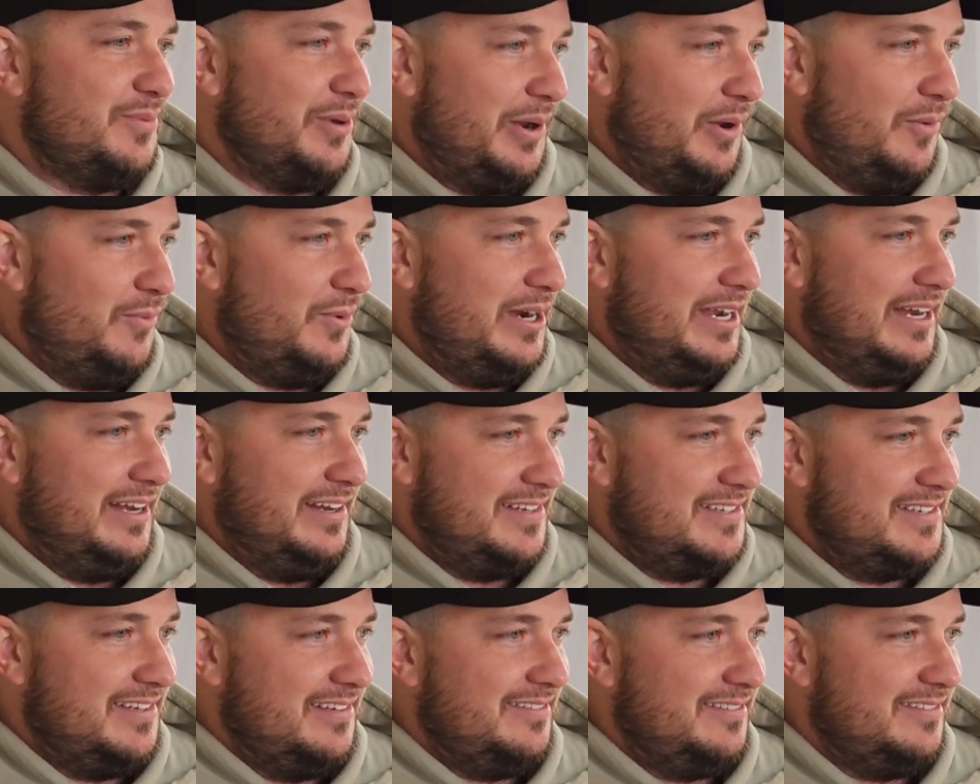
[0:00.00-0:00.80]
bring
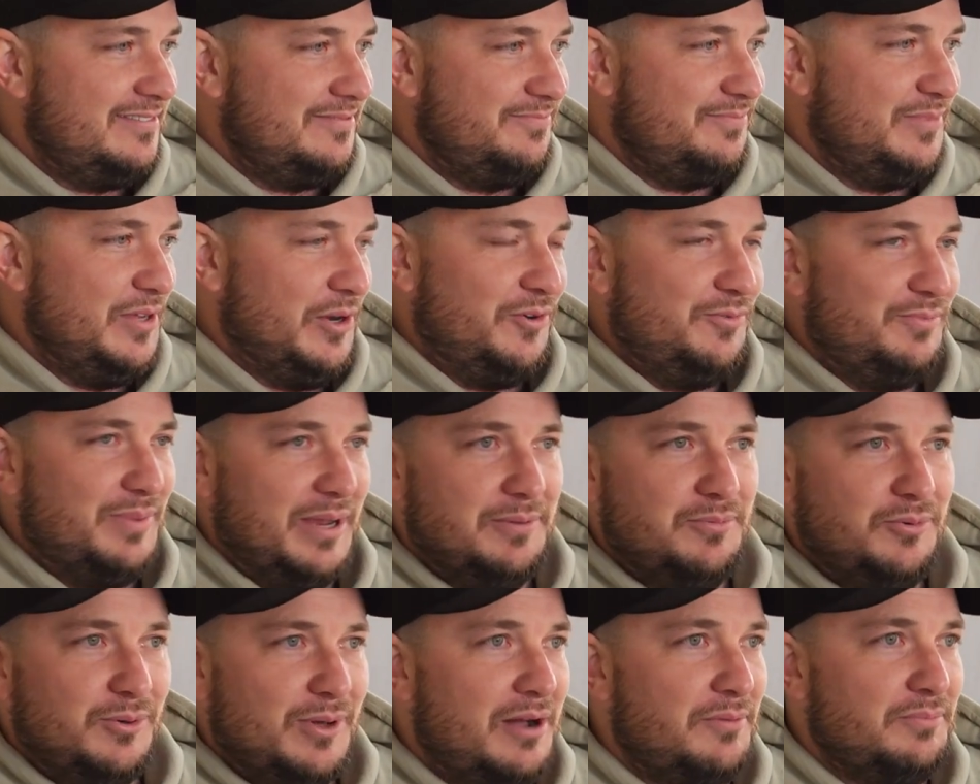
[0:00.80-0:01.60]
awareness that
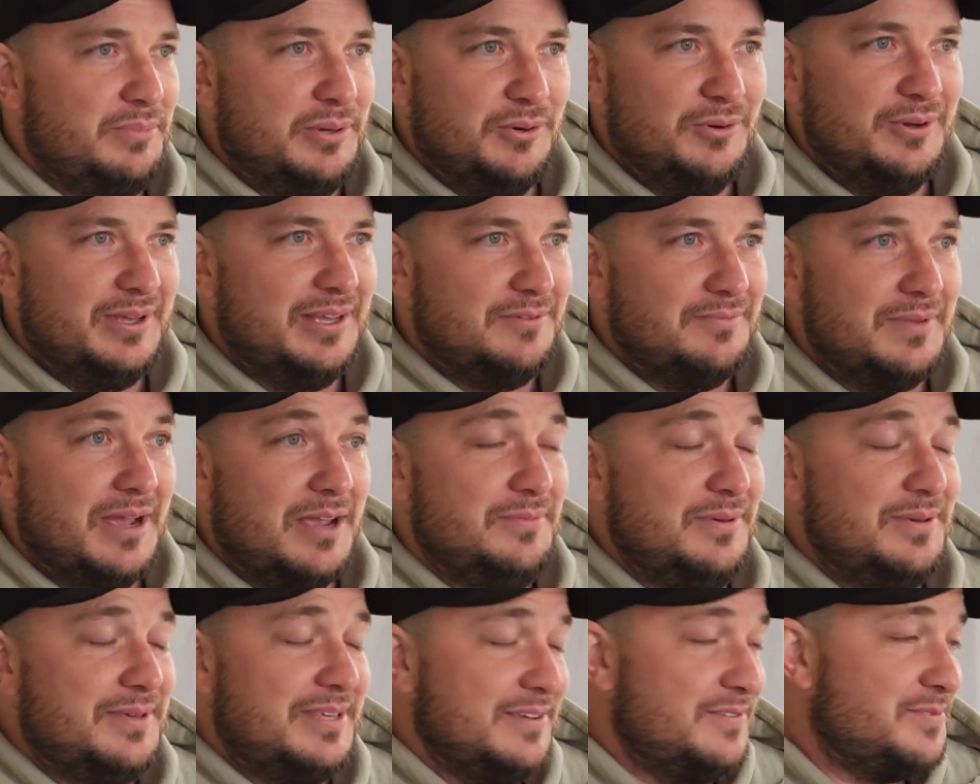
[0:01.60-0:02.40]
people are building, and
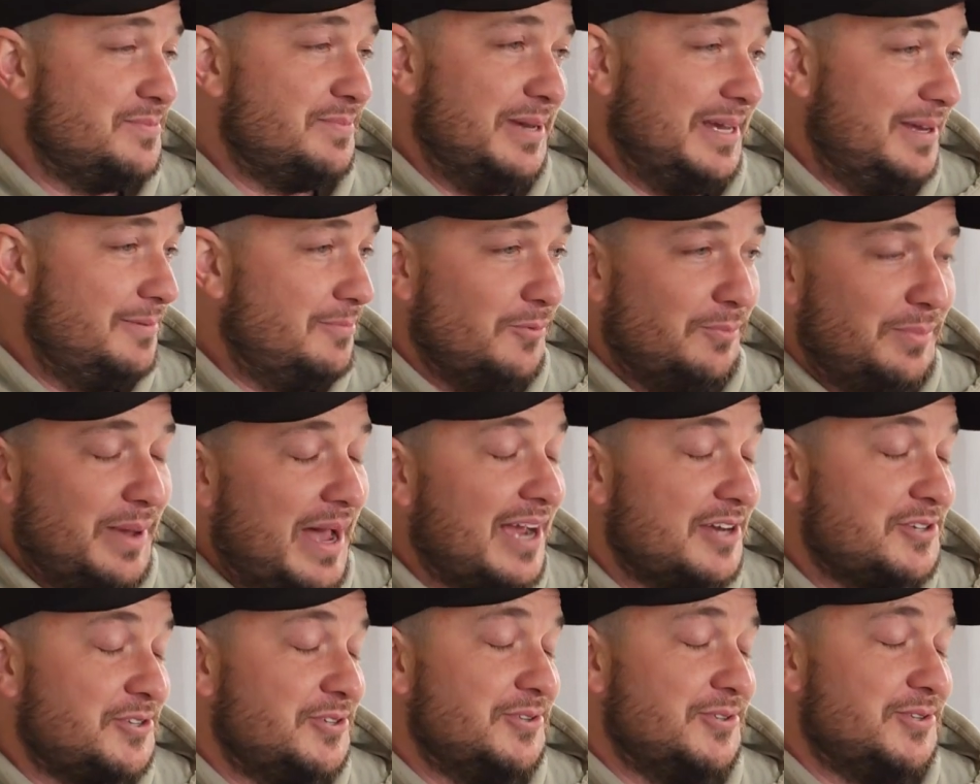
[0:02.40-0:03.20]
maybe it gives people
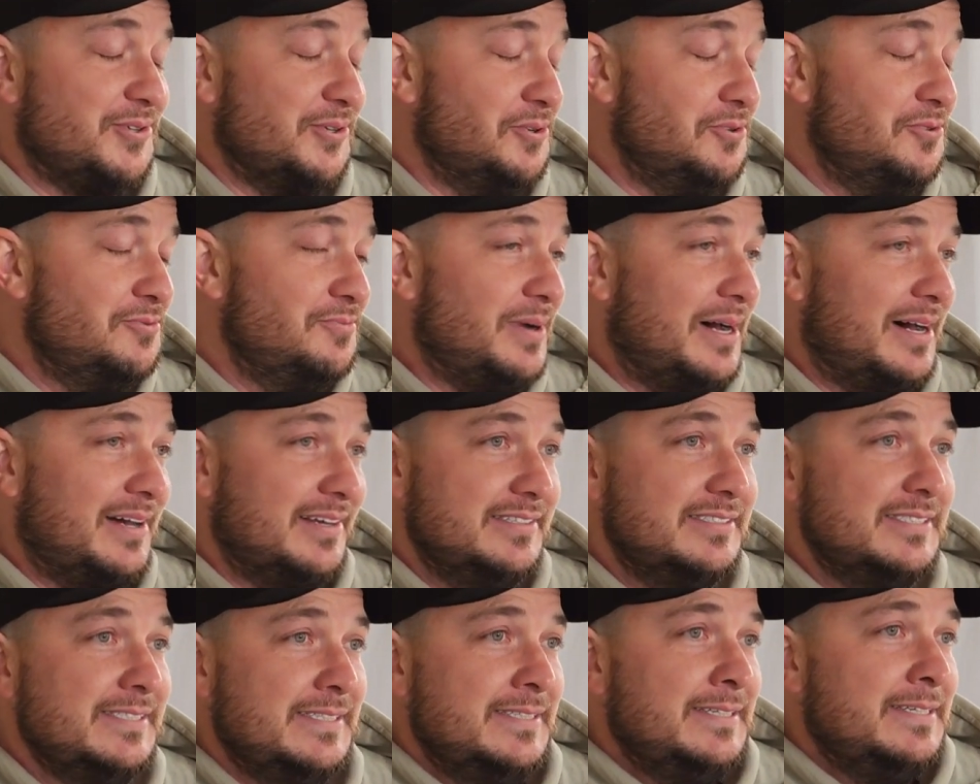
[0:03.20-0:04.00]
passion too. But
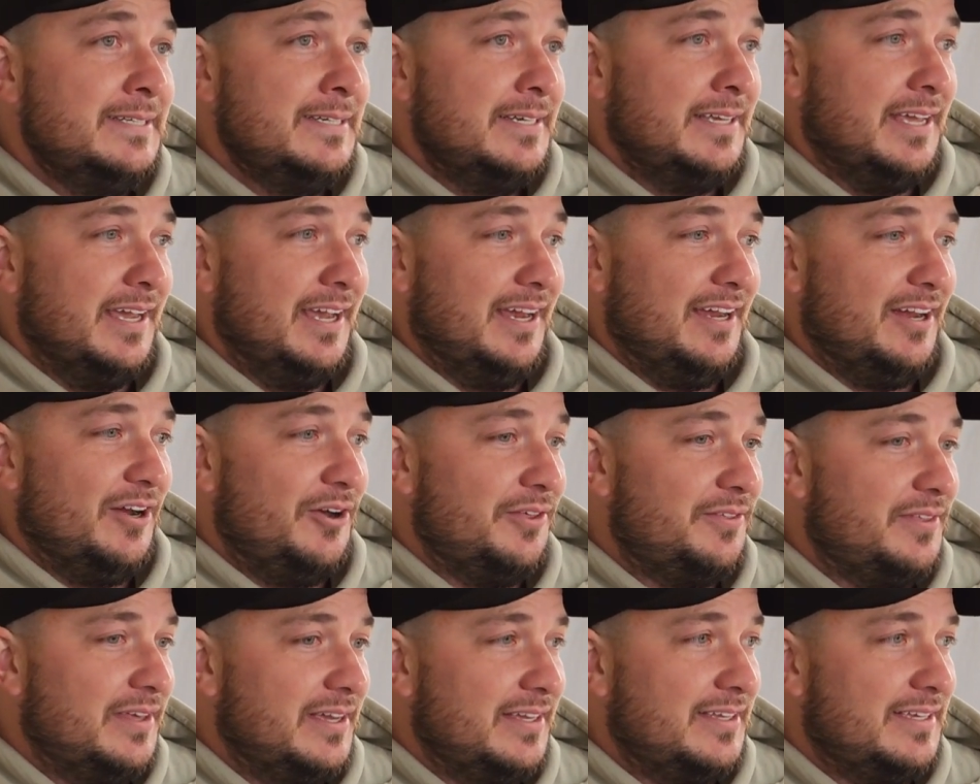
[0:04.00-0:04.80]
I
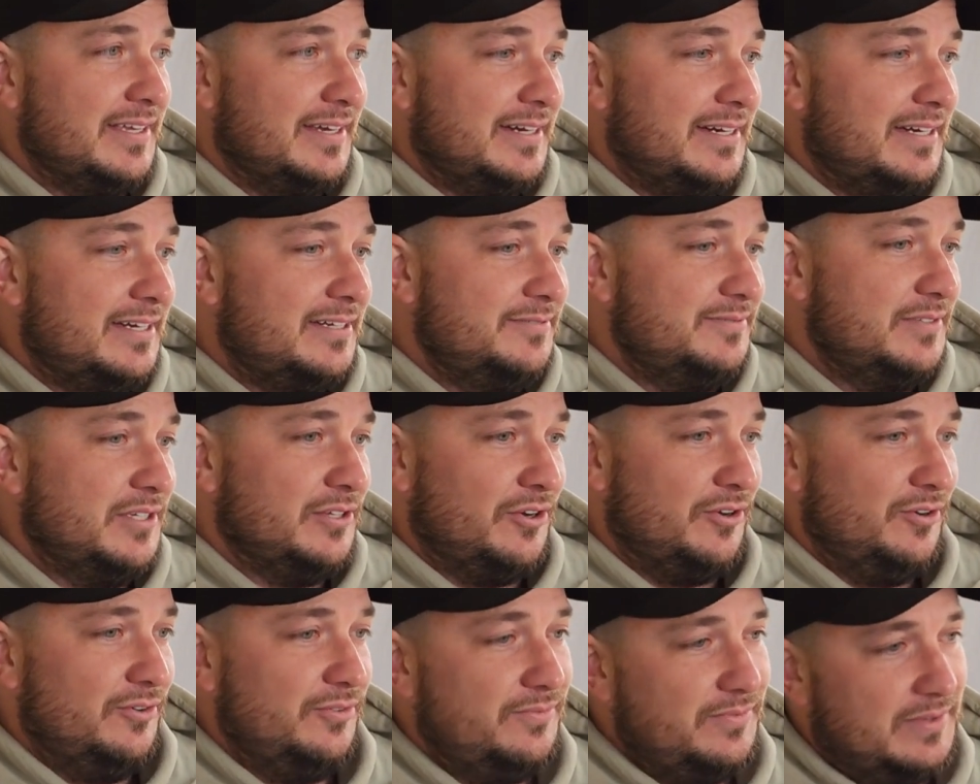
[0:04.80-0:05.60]
think
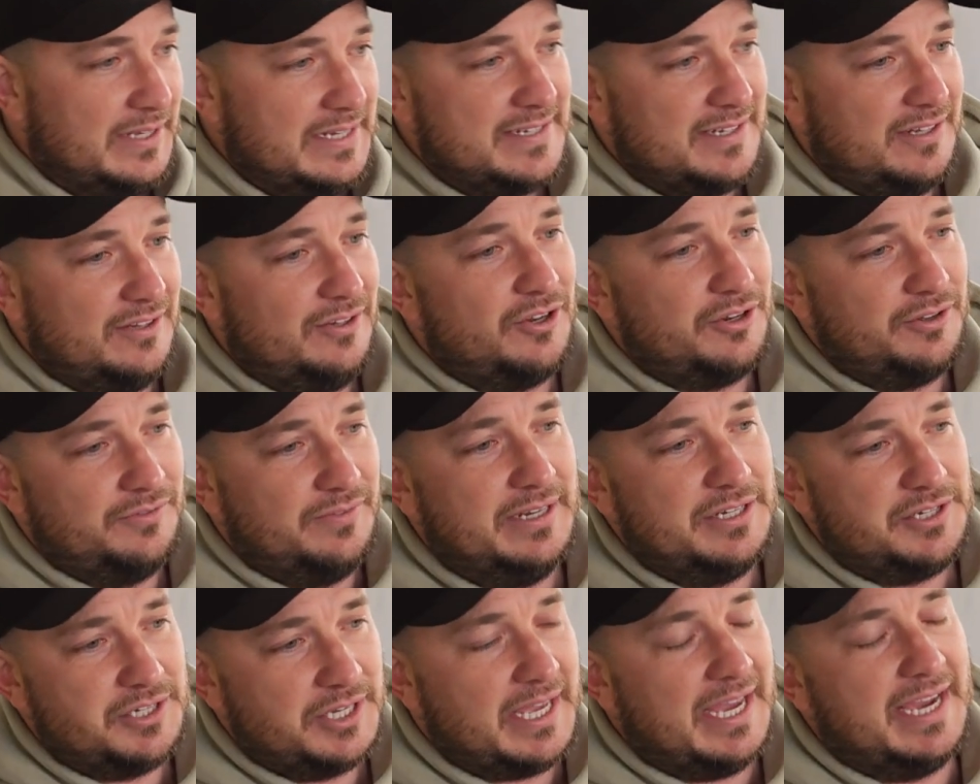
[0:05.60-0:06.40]
there's a lot of
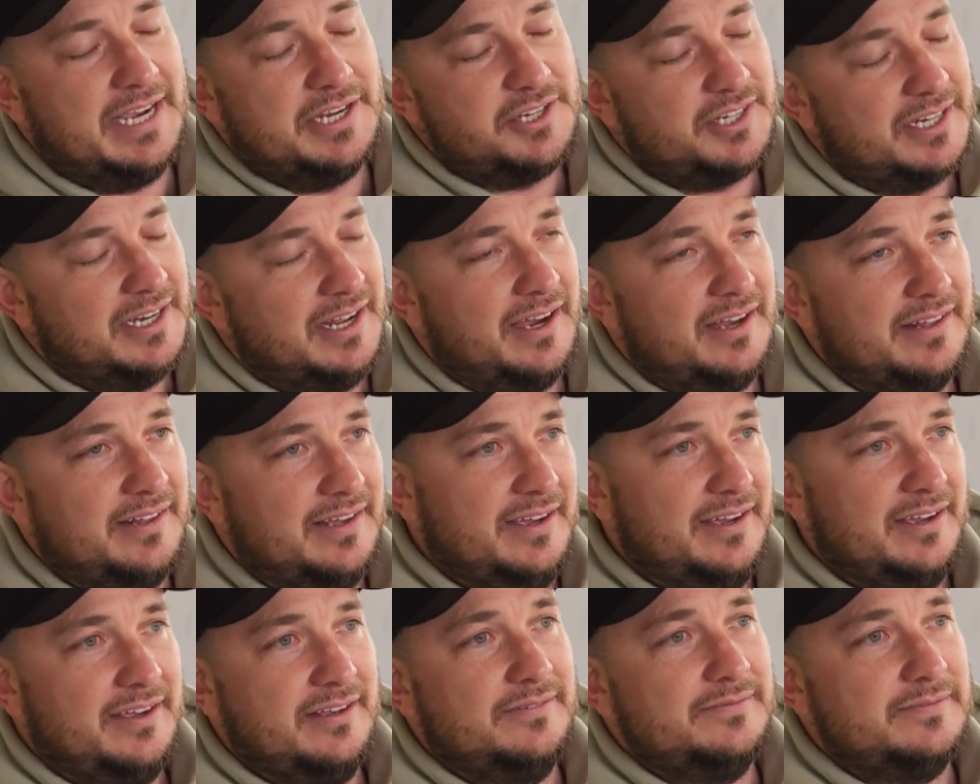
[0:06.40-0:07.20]
education out
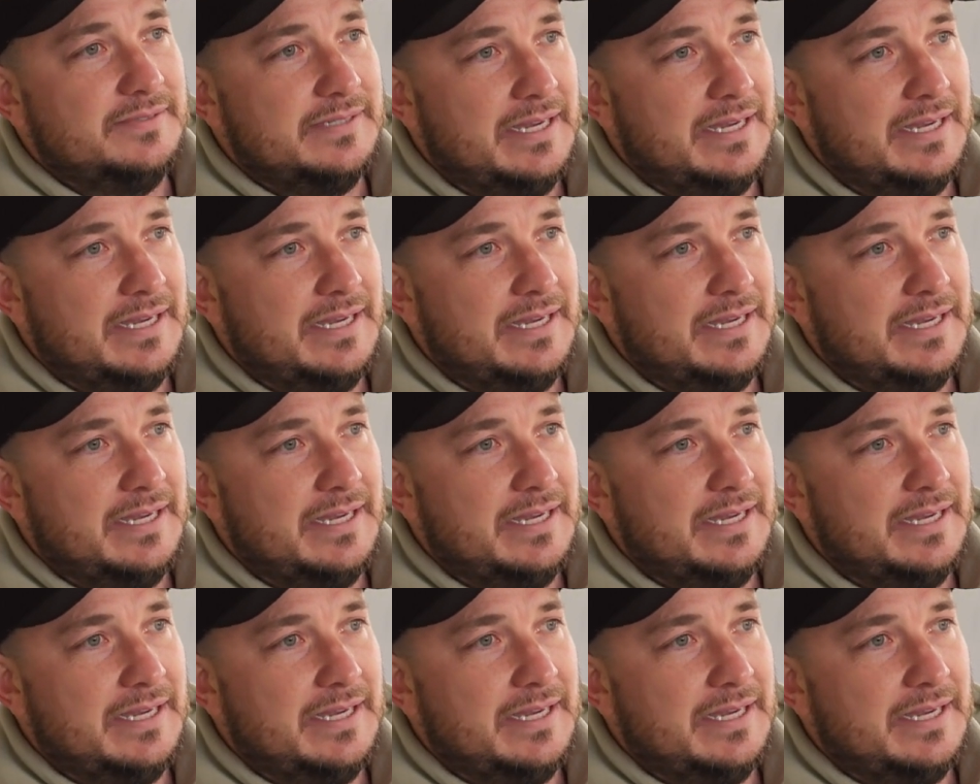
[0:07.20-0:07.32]
there.